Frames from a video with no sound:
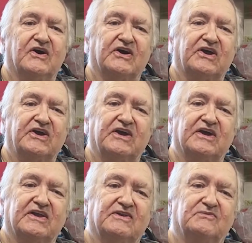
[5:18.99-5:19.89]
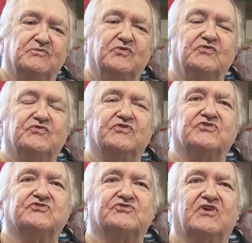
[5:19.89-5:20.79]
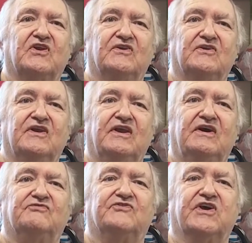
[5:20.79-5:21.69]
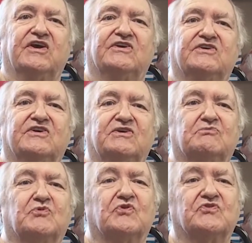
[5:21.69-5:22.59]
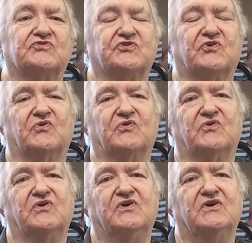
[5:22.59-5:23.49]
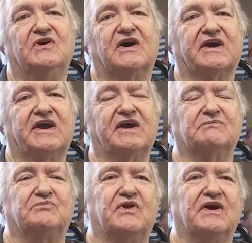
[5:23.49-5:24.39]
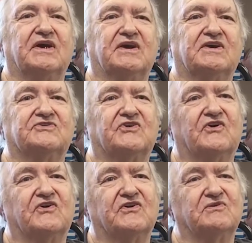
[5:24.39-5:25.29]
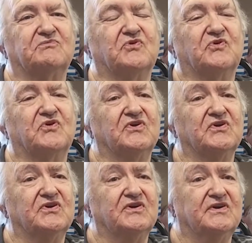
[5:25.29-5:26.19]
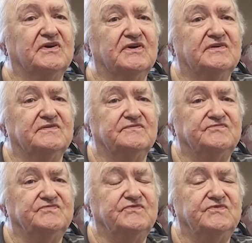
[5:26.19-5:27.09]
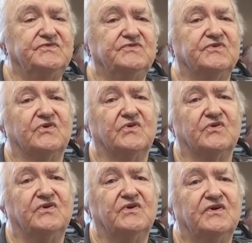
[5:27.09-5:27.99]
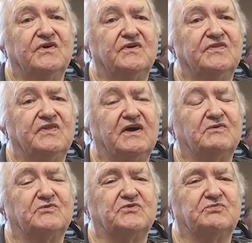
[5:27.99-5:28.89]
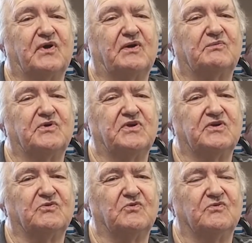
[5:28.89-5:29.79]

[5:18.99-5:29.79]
I can't move this left hand anymore, so I can't play guitar anymore. Hmm. So that was probably